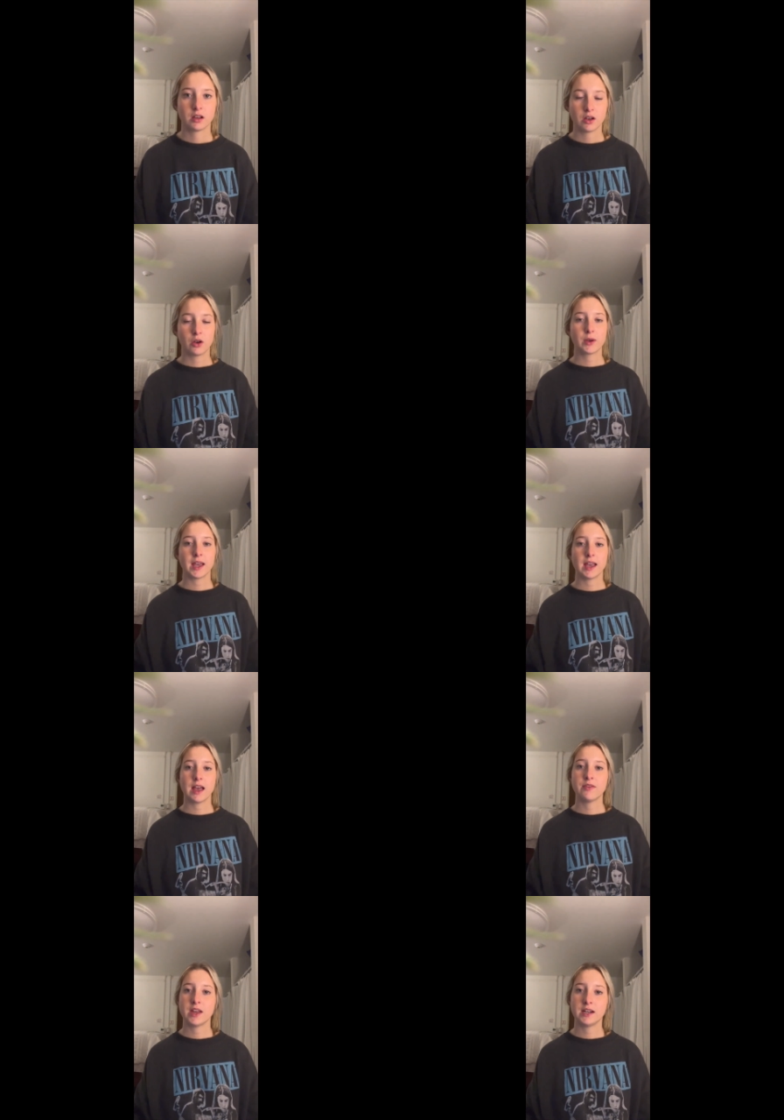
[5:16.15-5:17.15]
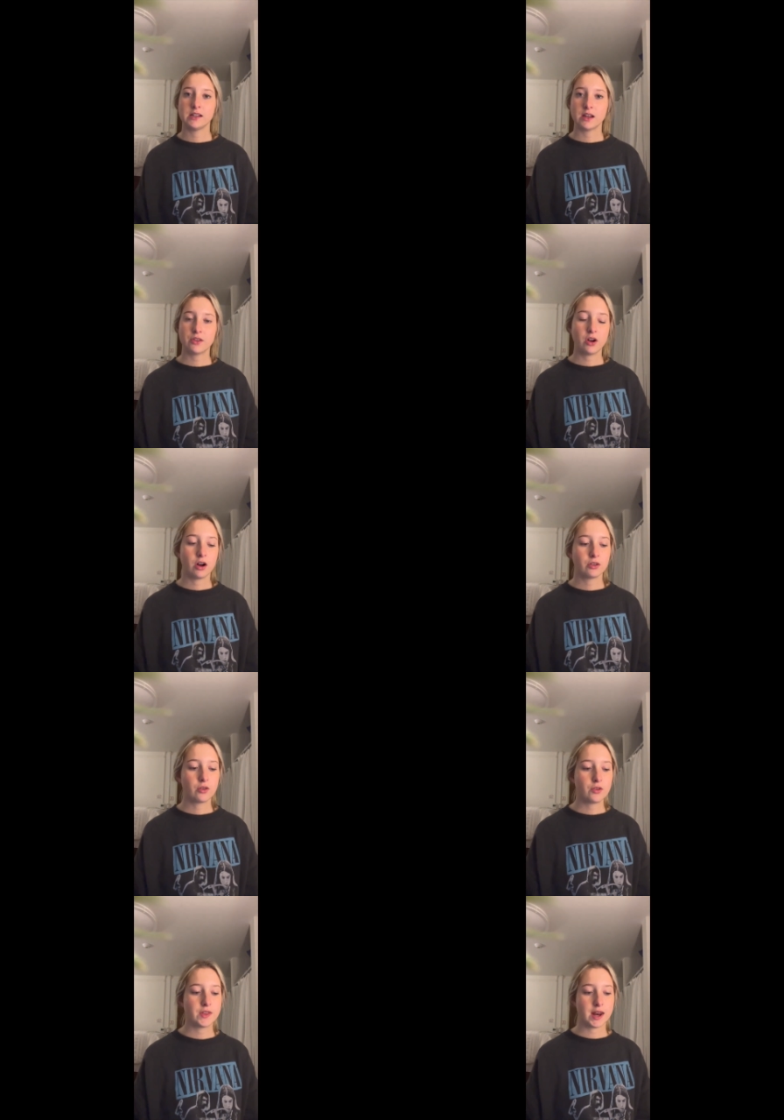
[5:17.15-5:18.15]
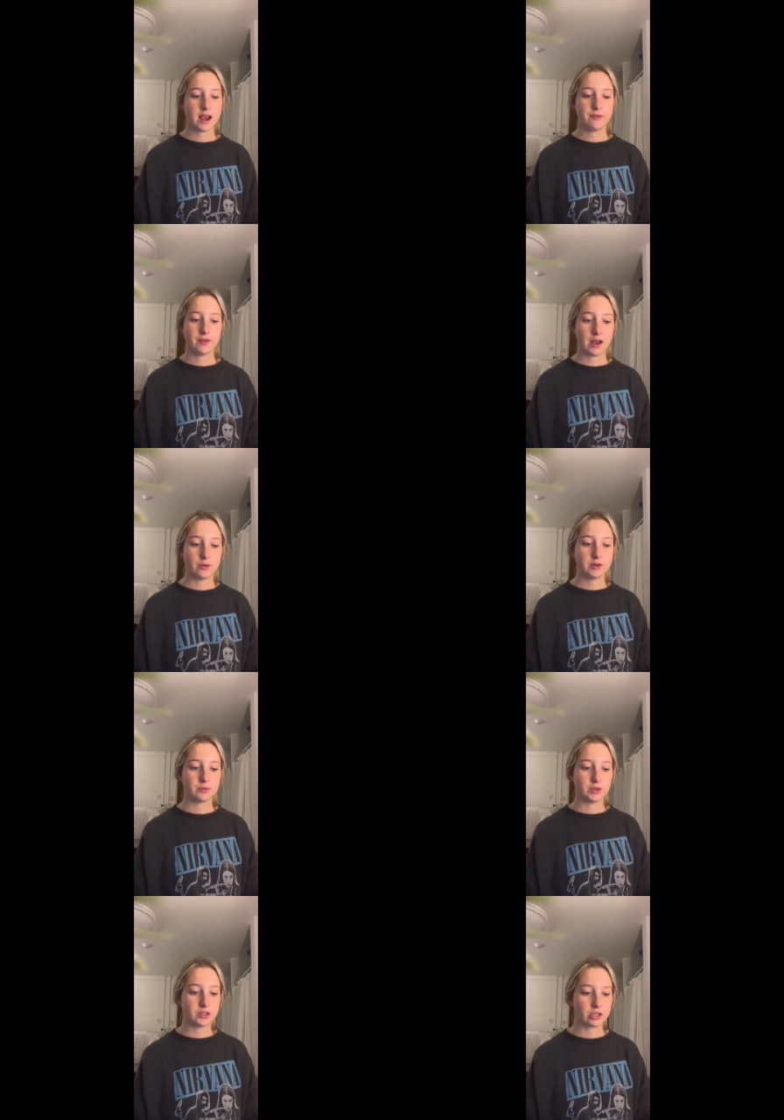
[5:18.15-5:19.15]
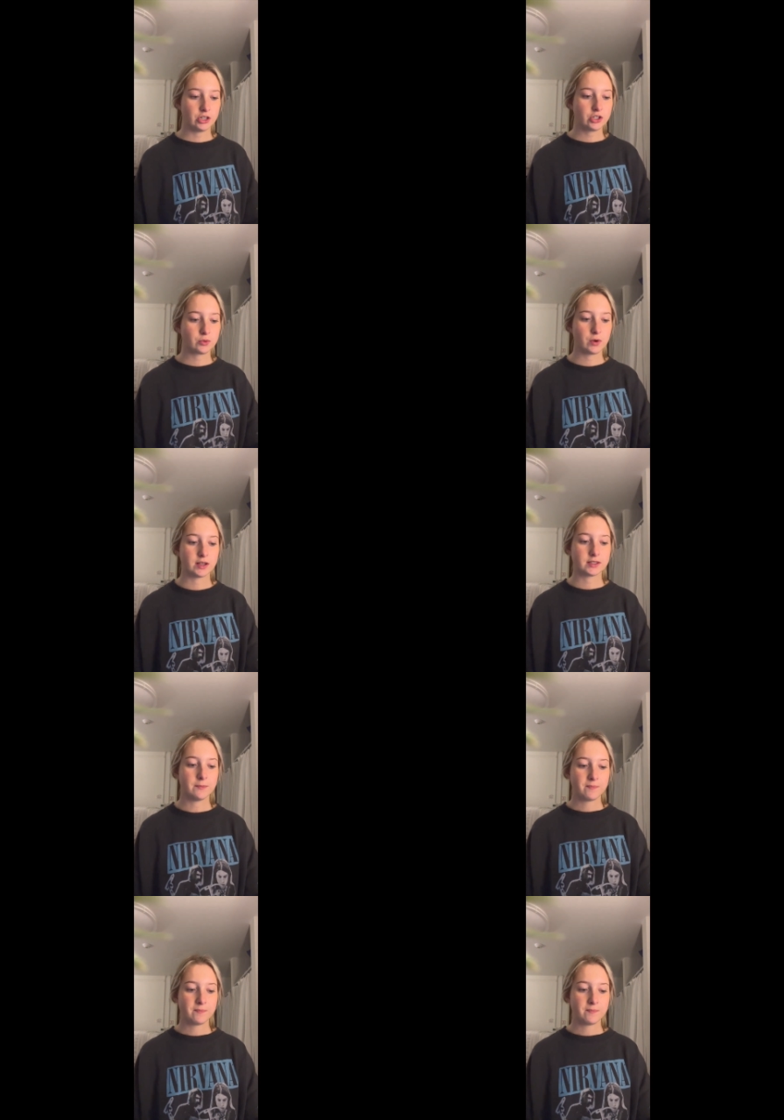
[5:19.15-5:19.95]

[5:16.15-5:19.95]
Okay, and then another article that I found and researched was